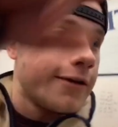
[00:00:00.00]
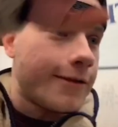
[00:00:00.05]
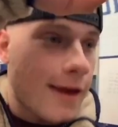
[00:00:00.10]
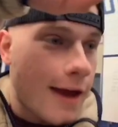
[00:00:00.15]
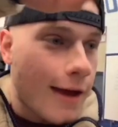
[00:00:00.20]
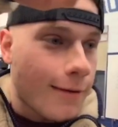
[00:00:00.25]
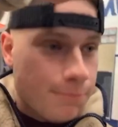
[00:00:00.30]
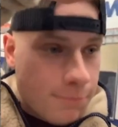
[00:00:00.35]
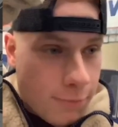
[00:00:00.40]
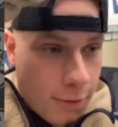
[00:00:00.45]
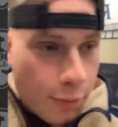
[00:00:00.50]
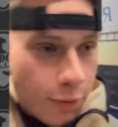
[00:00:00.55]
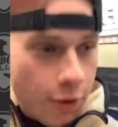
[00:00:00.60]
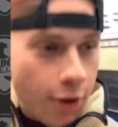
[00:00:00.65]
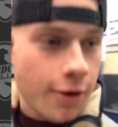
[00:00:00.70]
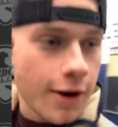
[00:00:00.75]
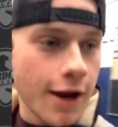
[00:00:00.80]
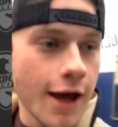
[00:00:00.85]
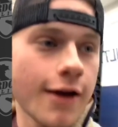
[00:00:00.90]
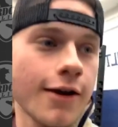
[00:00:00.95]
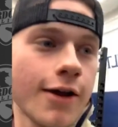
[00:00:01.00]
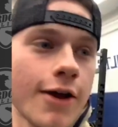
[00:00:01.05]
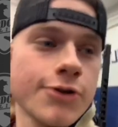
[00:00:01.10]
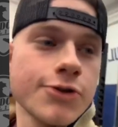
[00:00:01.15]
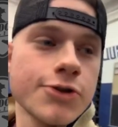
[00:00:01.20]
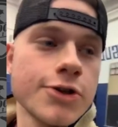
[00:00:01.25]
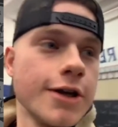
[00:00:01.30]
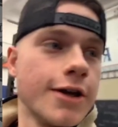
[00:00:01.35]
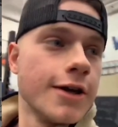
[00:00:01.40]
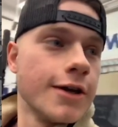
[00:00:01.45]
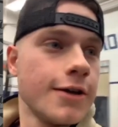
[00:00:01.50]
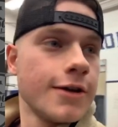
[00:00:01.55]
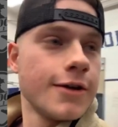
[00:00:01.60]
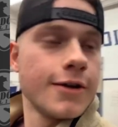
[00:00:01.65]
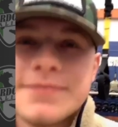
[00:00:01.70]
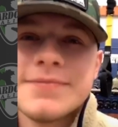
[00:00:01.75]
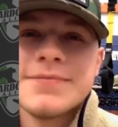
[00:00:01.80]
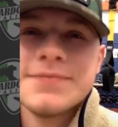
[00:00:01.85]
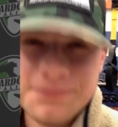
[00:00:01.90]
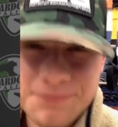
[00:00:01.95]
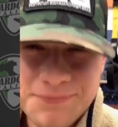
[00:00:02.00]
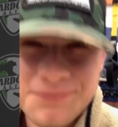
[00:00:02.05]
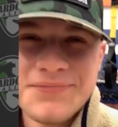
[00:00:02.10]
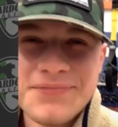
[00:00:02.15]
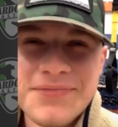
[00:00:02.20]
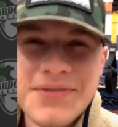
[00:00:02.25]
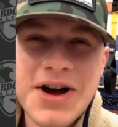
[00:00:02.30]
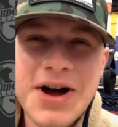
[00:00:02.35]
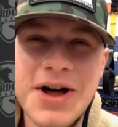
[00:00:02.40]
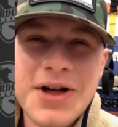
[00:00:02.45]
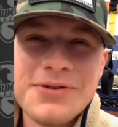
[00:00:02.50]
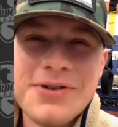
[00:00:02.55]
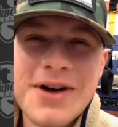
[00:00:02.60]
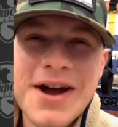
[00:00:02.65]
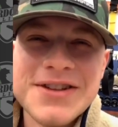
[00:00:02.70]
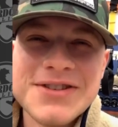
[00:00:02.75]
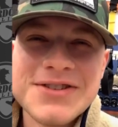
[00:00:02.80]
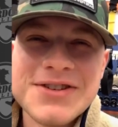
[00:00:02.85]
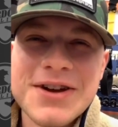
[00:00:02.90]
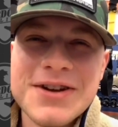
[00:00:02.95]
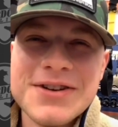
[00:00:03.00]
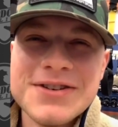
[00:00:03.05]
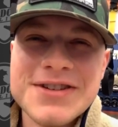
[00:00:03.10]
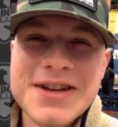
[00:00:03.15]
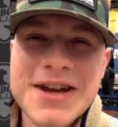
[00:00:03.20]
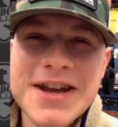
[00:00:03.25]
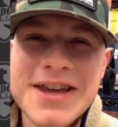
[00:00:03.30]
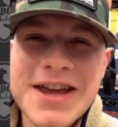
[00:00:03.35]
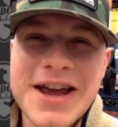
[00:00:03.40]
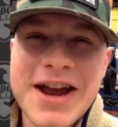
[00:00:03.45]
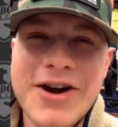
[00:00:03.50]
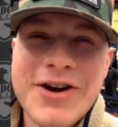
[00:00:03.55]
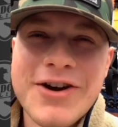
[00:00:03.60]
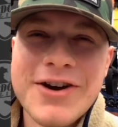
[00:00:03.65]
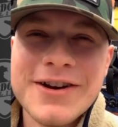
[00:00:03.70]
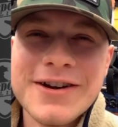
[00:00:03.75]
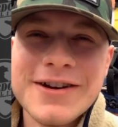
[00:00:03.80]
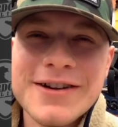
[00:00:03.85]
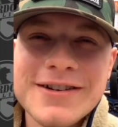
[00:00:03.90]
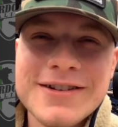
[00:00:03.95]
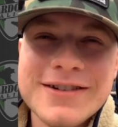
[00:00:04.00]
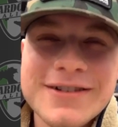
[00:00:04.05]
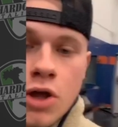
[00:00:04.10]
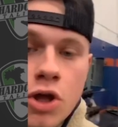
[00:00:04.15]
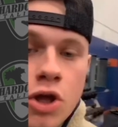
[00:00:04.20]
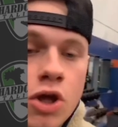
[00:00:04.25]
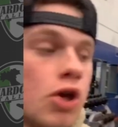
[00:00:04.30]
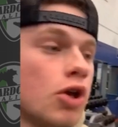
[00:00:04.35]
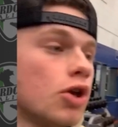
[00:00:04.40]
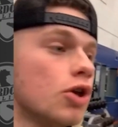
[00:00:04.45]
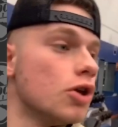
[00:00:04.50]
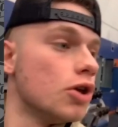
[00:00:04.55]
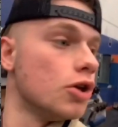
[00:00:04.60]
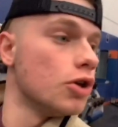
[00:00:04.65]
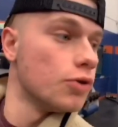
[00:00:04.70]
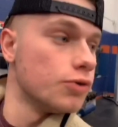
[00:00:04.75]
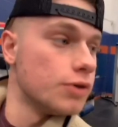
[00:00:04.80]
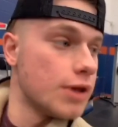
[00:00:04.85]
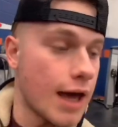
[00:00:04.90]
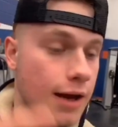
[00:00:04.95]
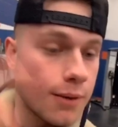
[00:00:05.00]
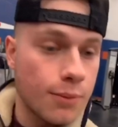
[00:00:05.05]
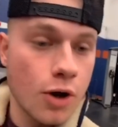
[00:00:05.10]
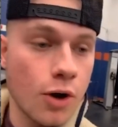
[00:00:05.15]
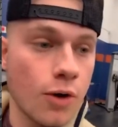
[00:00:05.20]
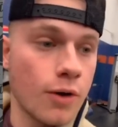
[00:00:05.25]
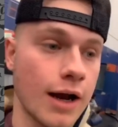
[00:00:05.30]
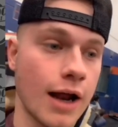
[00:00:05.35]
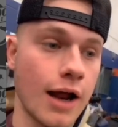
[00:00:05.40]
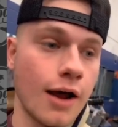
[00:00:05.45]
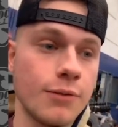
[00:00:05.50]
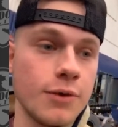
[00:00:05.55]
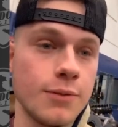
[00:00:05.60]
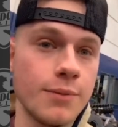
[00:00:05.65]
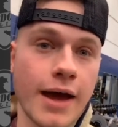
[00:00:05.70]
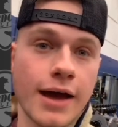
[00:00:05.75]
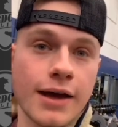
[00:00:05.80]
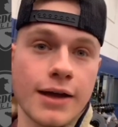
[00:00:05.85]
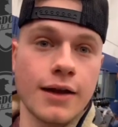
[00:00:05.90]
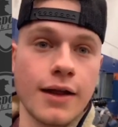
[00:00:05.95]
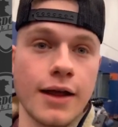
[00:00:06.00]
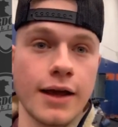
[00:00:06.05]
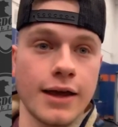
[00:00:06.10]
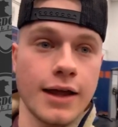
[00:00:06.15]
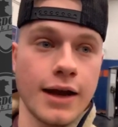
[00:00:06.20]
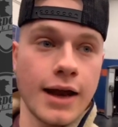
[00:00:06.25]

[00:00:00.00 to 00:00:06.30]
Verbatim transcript: Dad, I'm going out. I'll see you. Alright, son, take care. Yo, Dad, I'm going out. I'll be back in like an